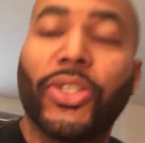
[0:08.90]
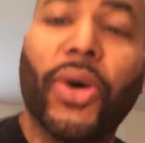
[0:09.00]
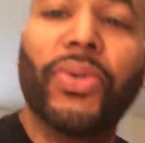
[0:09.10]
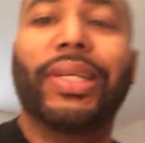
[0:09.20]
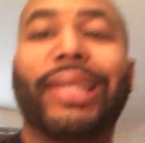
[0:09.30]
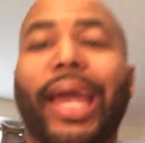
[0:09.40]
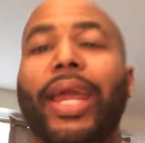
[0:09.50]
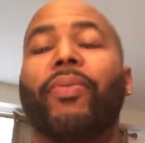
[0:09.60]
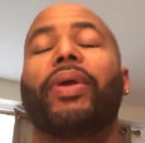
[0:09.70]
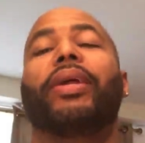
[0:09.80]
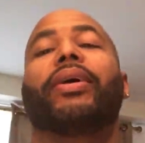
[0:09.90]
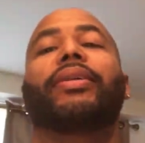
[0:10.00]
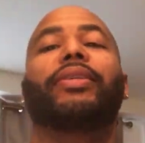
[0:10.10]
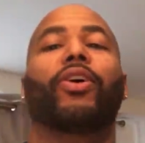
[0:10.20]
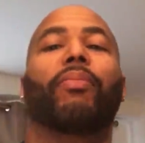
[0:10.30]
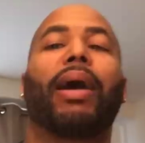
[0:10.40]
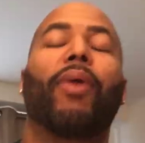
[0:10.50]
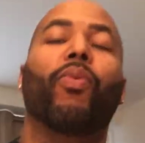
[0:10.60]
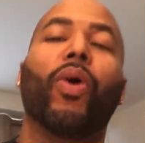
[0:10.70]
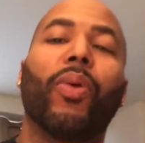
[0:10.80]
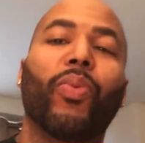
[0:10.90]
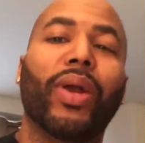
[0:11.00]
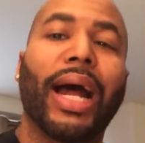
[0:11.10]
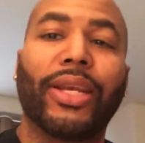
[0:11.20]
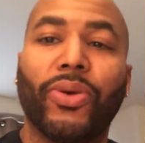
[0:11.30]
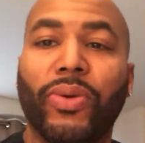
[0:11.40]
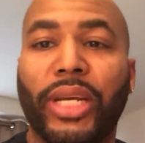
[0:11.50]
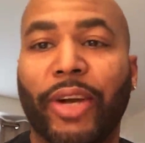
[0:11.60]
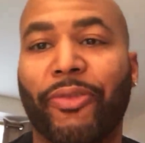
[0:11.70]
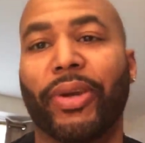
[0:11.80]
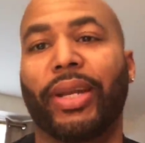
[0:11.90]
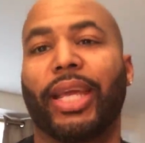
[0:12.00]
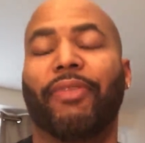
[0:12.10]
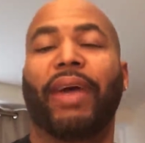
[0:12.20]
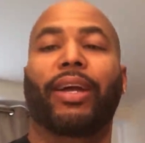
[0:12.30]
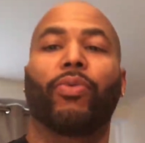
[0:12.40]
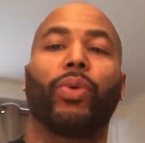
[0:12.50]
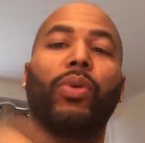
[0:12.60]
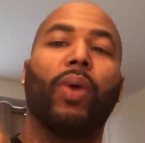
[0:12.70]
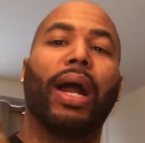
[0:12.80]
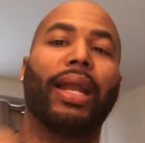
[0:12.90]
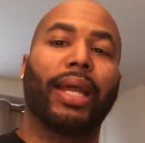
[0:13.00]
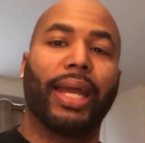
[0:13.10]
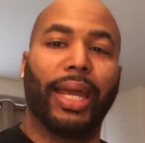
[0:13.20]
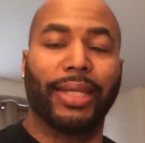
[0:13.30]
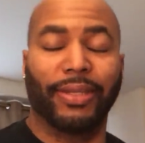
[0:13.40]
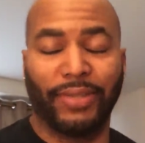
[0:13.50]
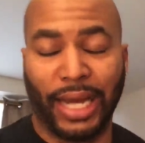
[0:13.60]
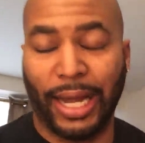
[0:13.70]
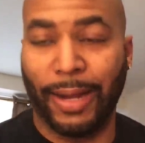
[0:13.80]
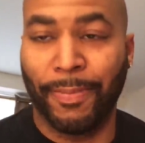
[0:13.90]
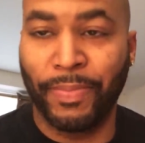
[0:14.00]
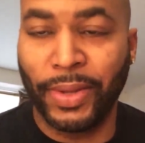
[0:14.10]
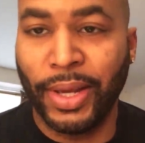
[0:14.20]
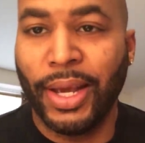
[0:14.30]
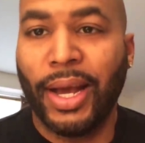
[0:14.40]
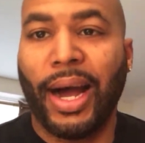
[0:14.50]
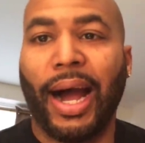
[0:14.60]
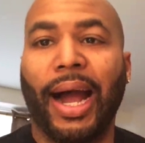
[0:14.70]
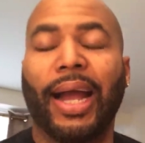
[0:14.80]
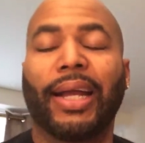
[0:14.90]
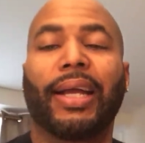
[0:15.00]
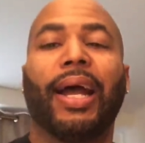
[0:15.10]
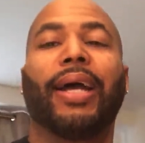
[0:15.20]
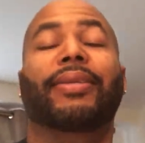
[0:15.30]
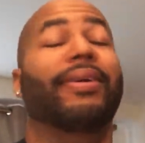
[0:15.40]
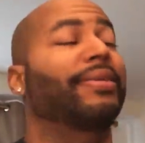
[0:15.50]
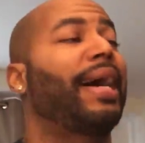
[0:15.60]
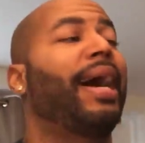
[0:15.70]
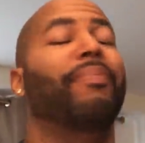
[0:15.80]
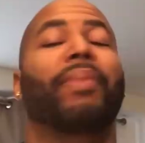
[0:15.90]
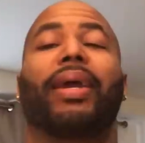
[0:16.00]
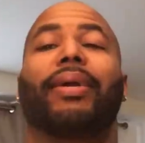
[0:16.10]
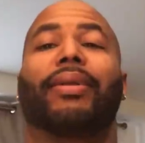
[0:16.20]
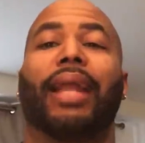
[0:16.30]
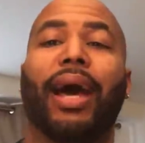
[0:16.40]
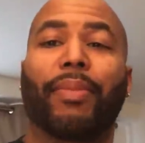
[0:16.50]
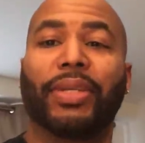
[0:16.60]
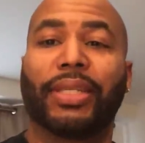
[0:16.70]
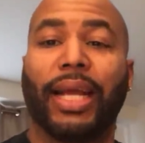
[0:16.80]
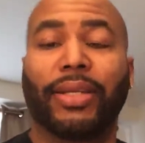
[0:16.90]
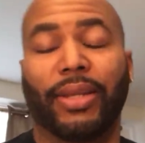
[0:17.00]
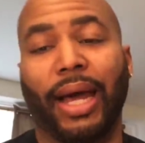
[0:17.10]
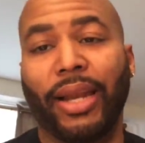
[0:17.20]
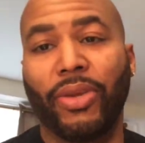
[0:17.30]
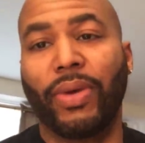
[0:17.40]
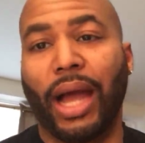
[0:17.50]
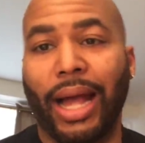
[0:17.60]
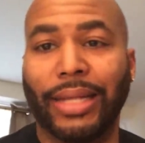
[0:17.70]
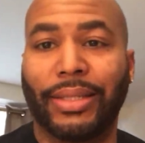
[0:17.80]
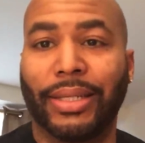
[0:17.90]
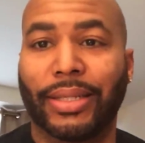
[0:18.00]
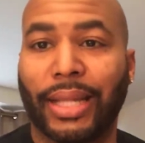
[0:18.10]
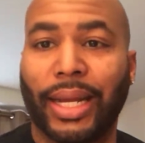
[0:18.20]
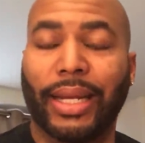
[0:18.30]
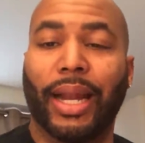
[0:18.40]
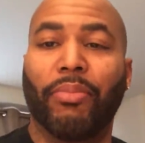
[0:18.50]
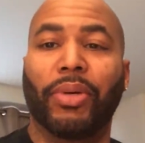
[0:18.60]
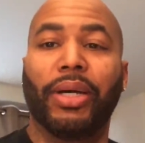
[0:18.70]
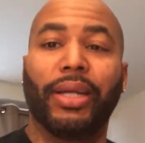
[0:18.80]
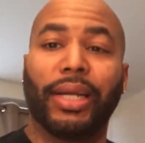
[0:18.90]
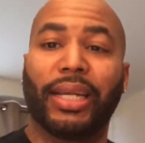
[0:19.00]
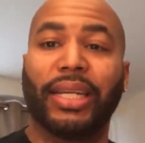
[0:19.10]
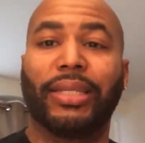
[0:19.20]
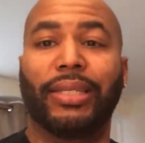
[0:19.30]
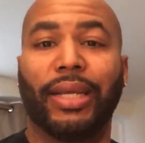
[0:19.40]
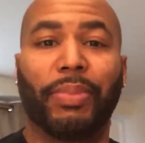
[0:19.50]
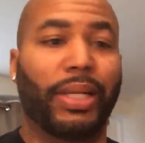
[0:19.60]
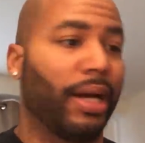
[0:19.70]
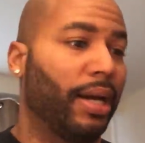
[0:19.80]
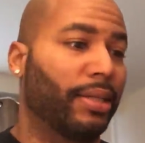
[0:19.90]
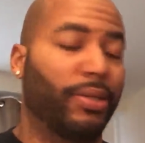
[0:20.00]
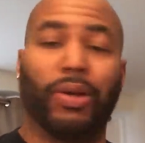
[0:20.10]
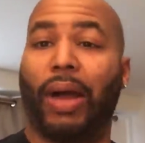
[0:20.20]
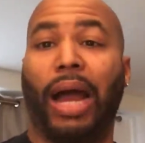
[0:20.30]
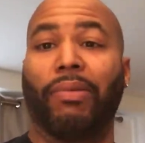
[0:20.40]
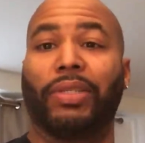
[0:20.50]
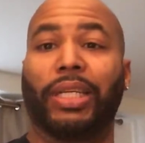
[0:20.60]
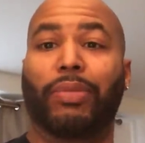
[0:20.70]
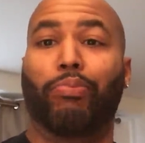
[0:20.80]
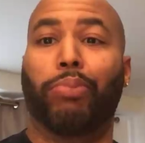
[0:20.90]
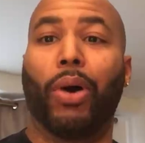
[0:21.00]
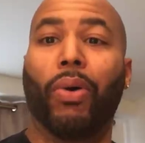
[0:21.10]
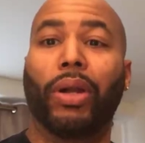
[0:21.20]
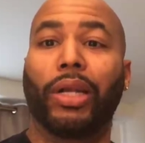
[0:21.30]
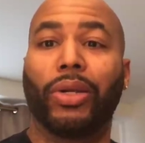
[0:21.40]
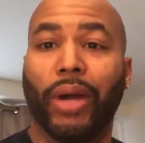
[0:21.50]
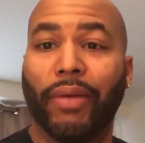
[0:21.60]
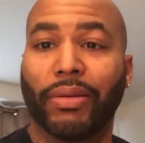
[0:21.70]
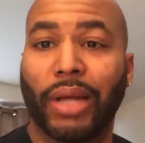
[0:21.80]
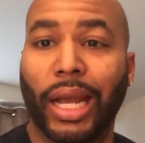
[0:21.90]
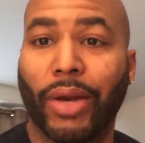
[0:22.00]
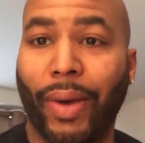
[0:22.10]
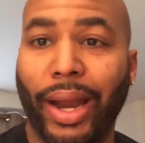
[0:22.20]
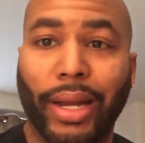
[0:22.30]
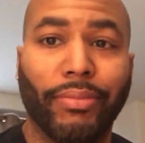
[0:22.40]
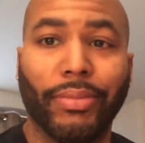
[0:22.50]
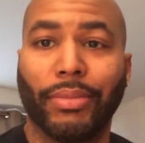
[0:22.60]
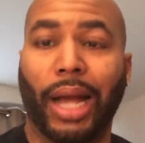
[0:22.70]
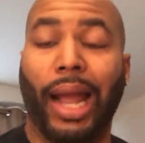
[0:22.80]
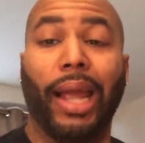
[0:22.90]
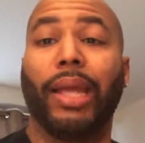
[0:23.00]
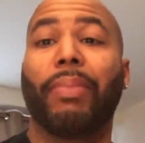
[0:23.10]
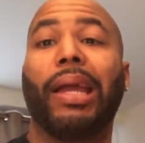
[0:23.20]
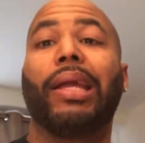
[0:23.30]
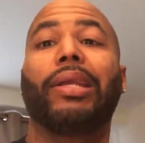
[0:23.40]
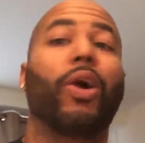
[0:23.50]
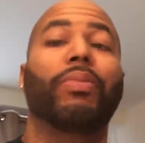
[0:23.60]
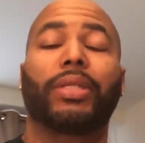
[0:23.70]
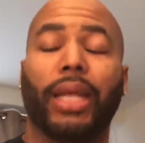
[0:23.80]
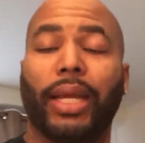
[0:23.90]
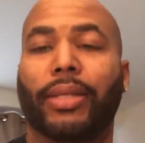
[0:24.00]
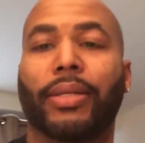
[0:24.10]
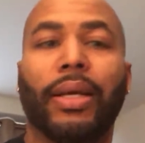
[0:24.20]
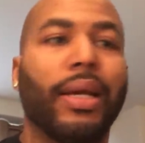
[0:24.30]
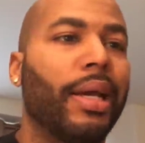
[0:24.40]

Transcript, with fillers: So today we're here to talk about what would I do different if I could rewind the hands of time. All right, guys, because I made a lot of mistakes. A lot of you guys just think that I'm good at this shit because, you know, I was just born to do everything right. I ain't made no mistakes.